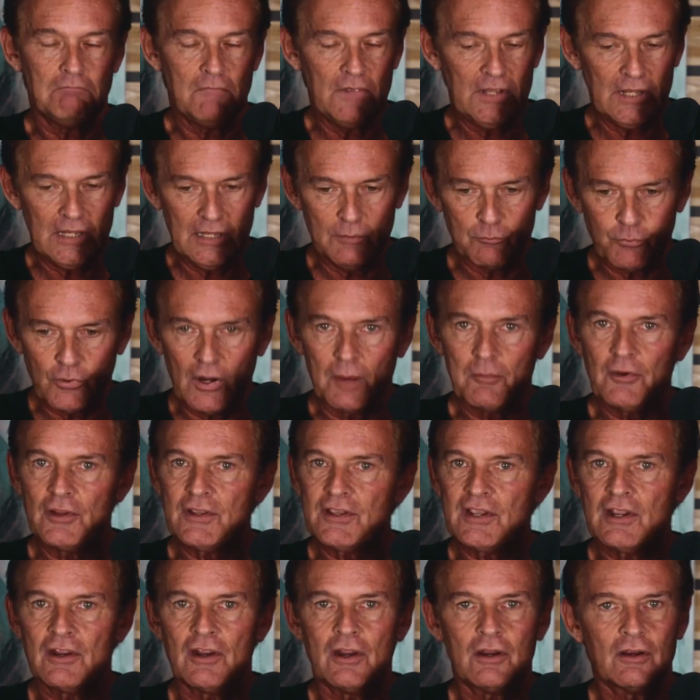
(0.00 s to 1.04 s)
In primary
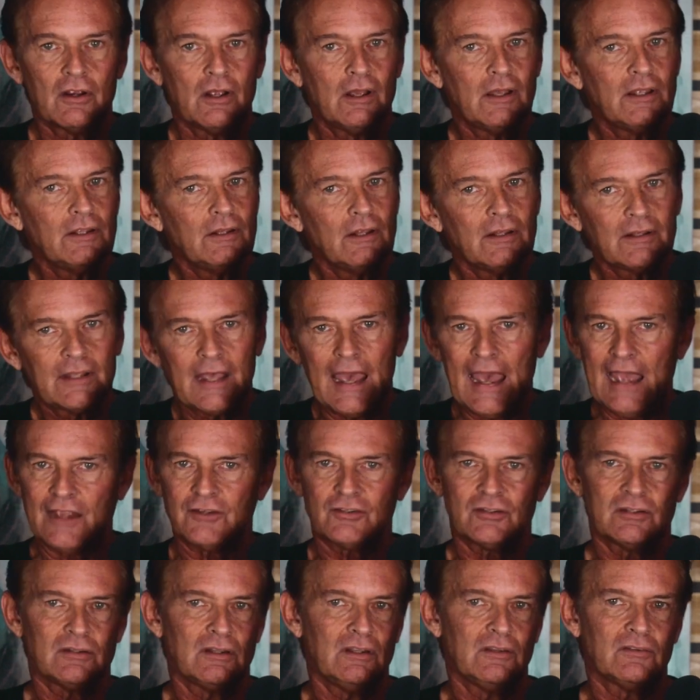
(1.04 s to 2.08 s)
care,
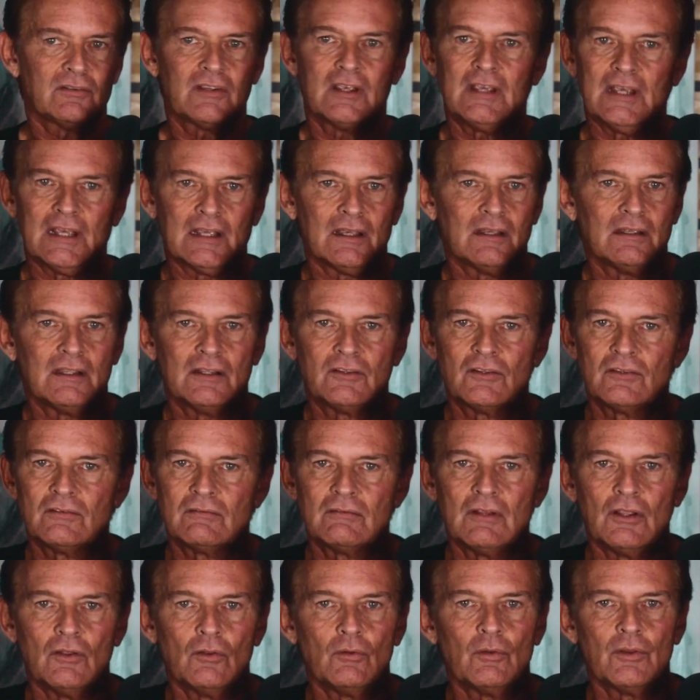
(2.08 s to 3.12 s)
cash is king. It's
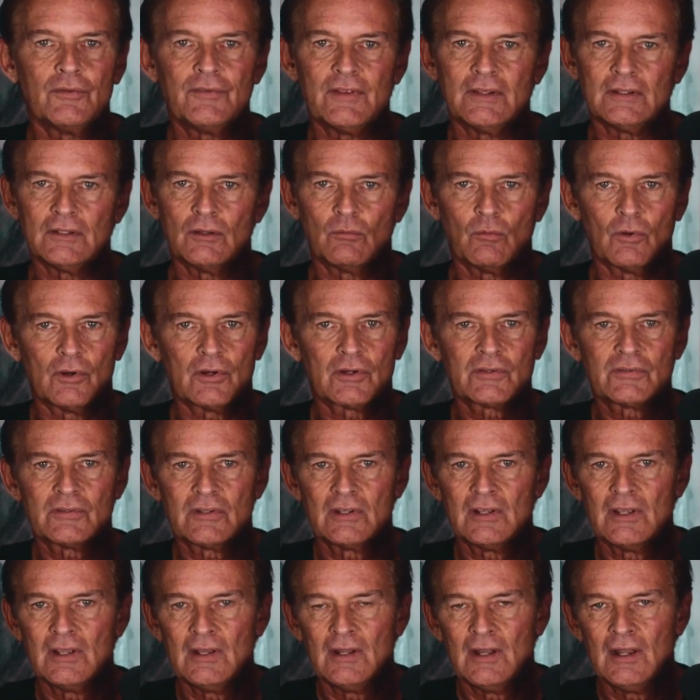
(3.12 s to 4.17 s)
the only thing that works.
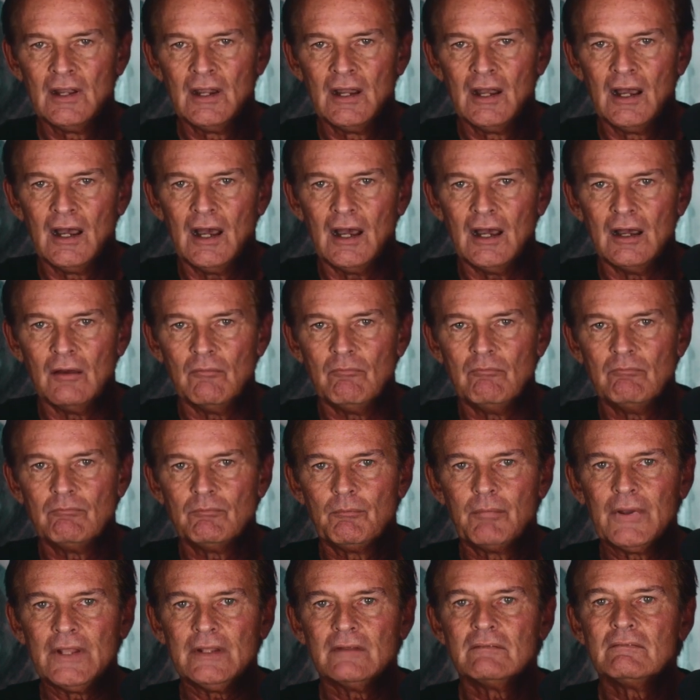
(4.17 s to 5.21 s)

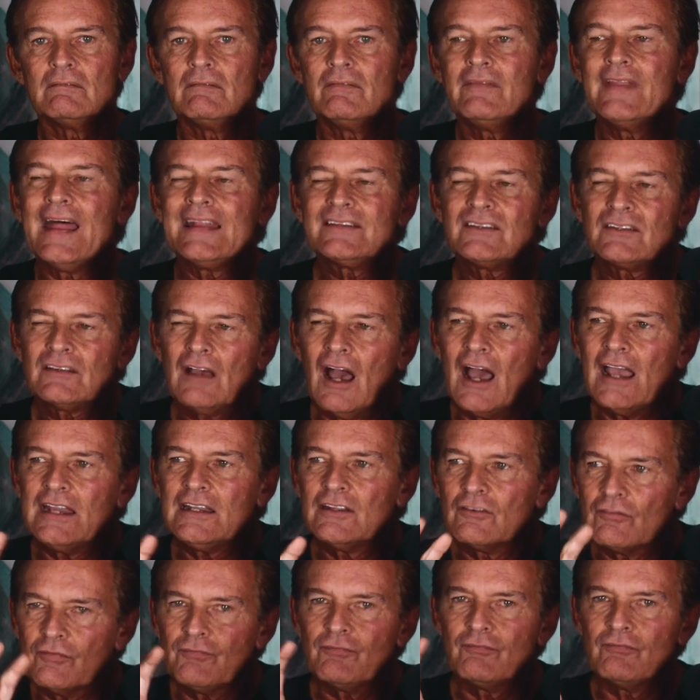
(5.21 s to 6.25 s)
But that's kind
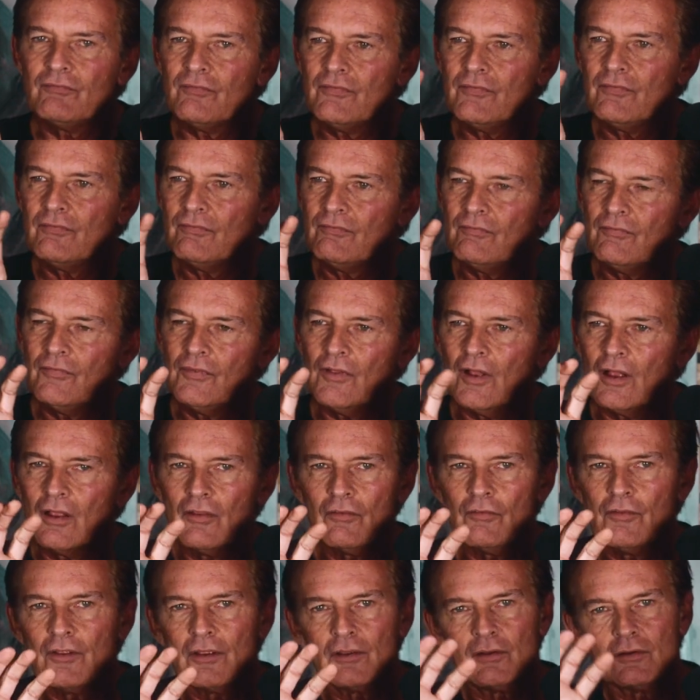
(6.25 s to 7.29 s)
of
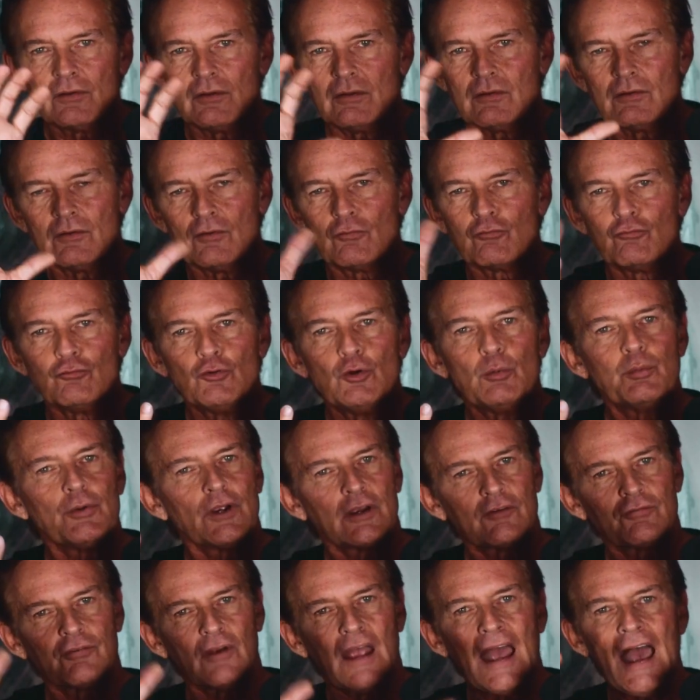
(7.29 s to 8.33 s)
the
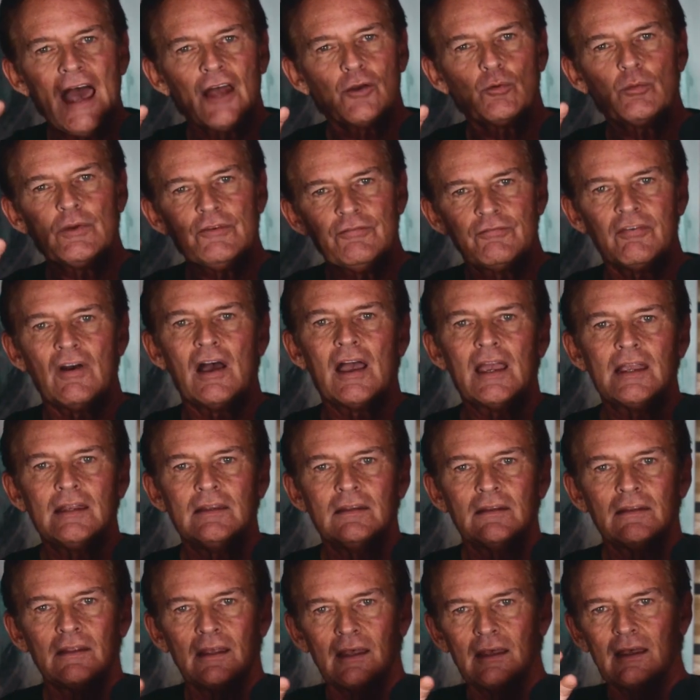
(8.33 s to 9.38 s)
rubric for how do we
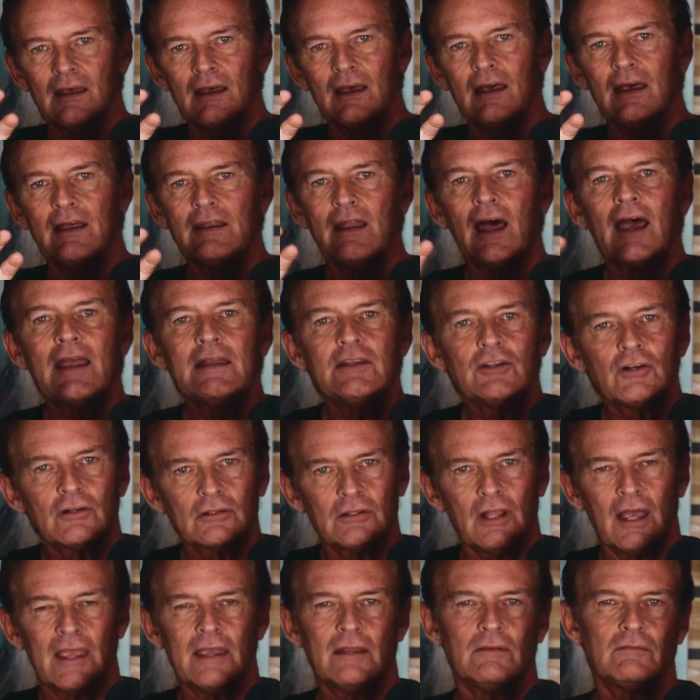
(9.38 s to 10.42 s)
find an ideal
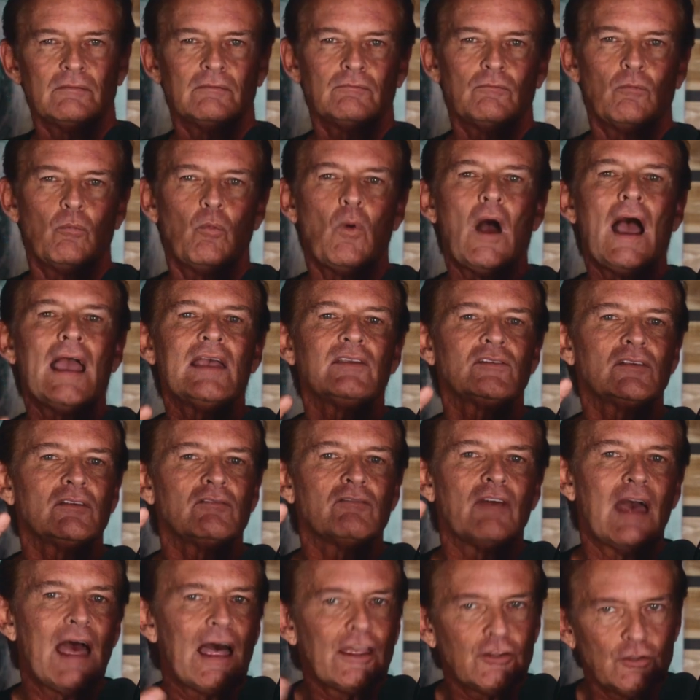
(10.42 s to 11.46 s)
client? Why is it
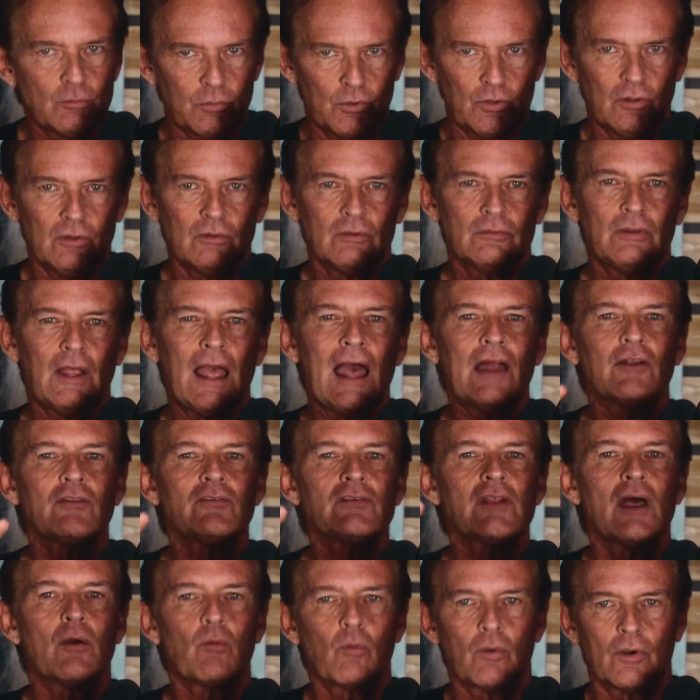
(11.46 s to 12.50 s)
valuable? How
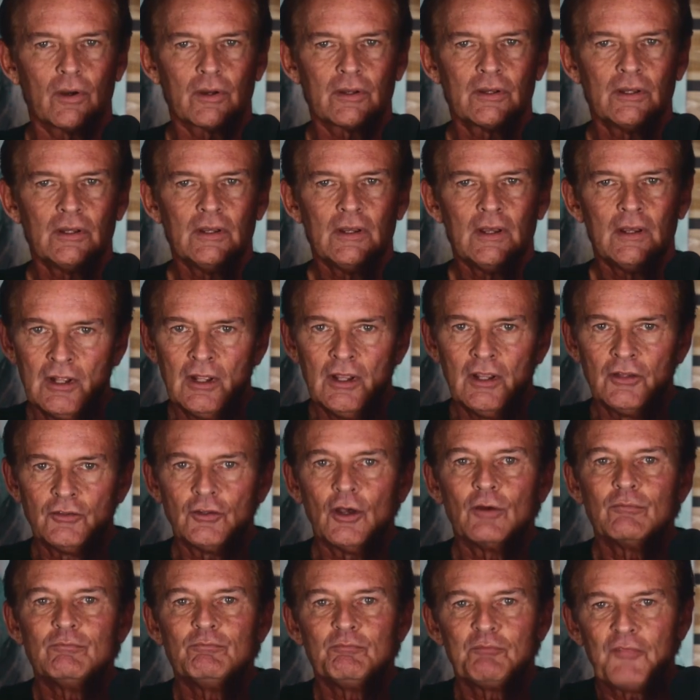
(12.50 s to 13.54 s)
does that work?
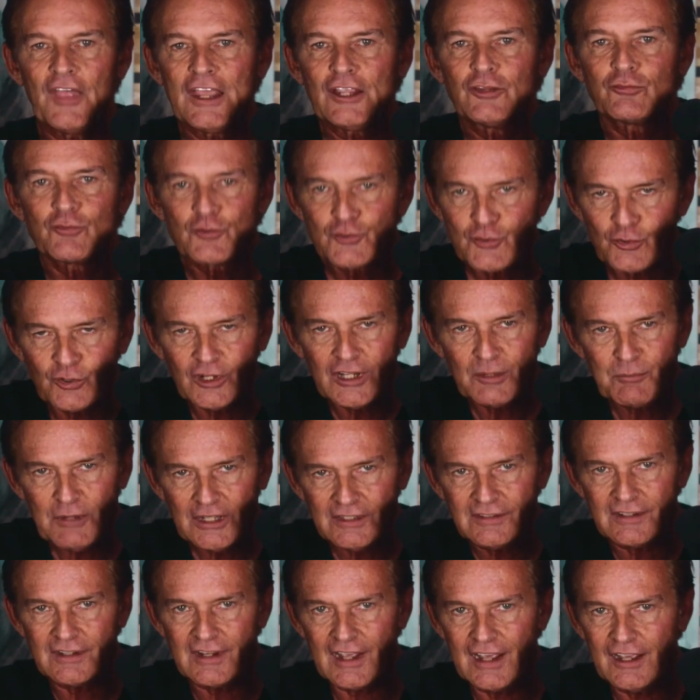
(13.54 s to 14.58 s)
So thanks for joining me
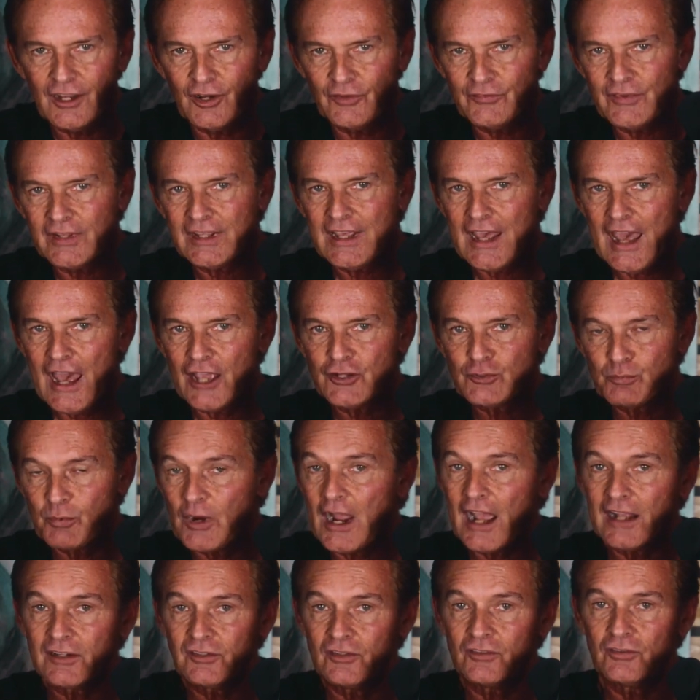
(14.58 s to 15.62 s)
today on the Cash
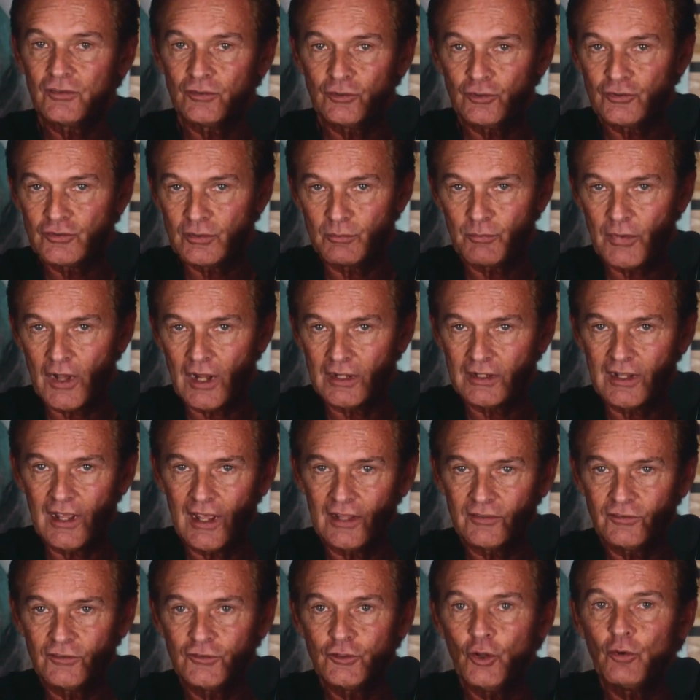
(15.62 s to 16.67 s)
Practice Solution
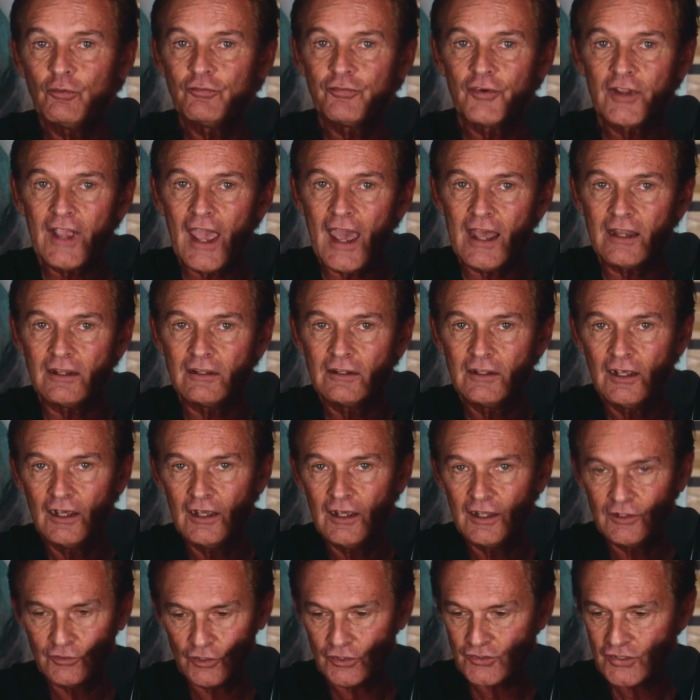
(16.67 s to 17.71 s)
podcast. Don't forget
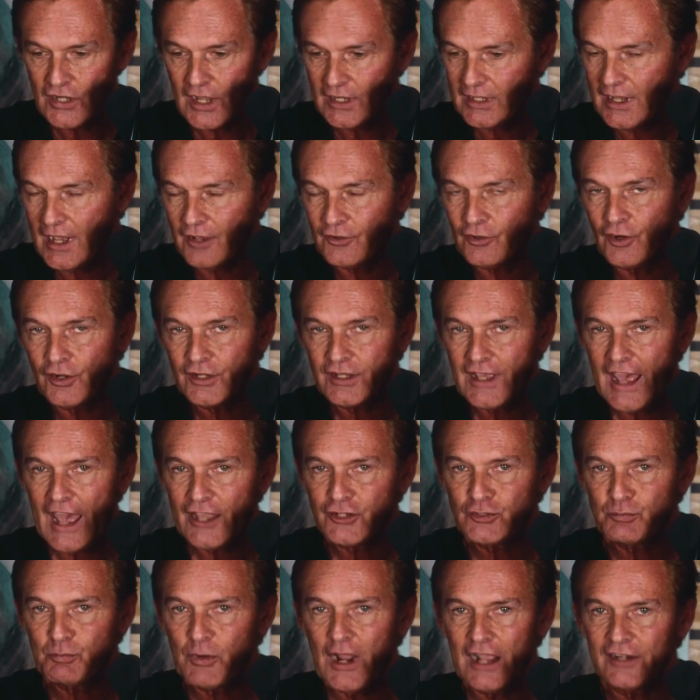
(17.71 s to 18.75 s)
to check out our
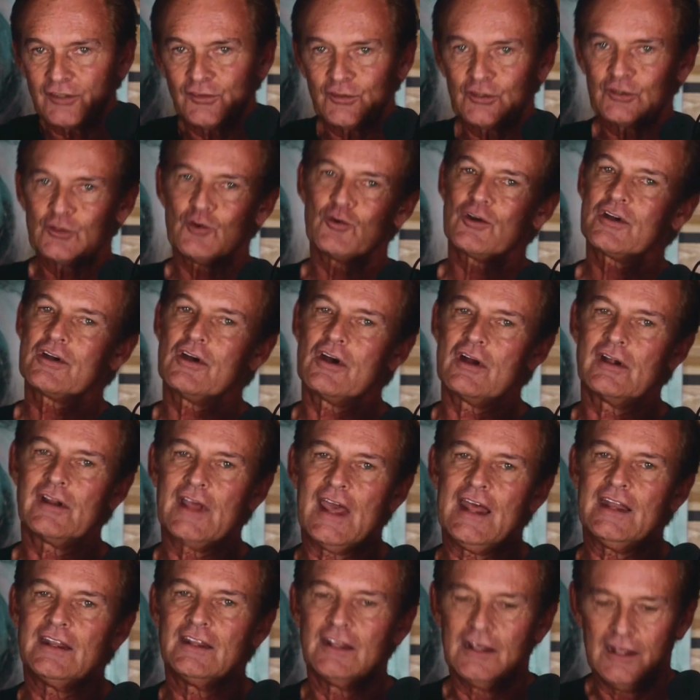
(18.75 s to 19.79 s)
Cash Practice scorecard
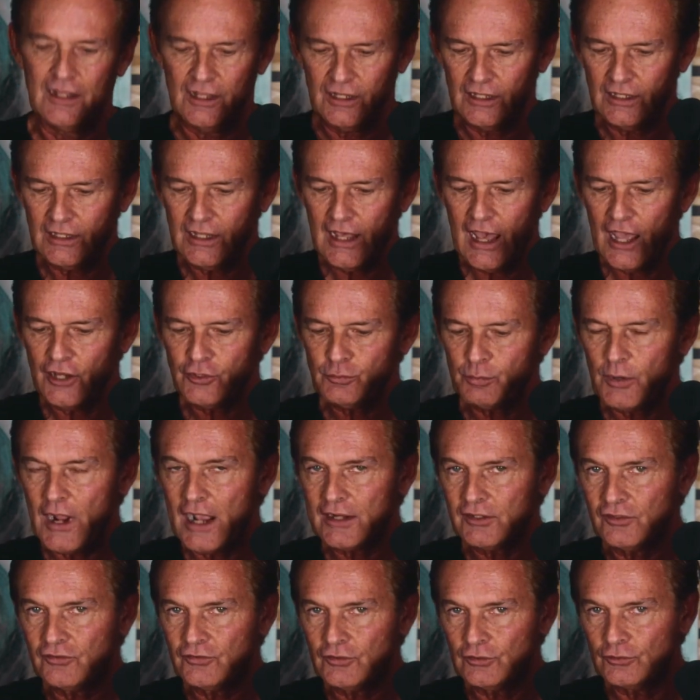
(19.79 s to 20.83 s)
at
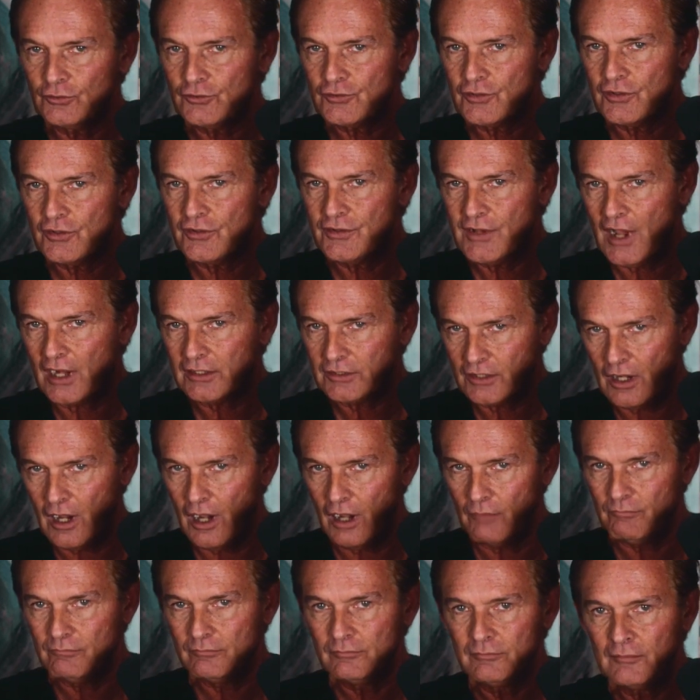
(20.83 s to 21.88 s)

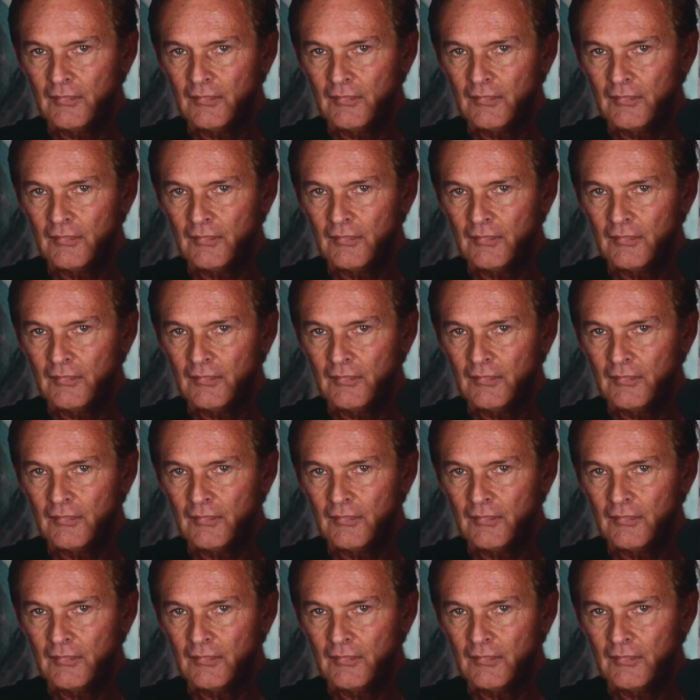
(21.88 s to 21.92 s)
cashpracticesolution.com.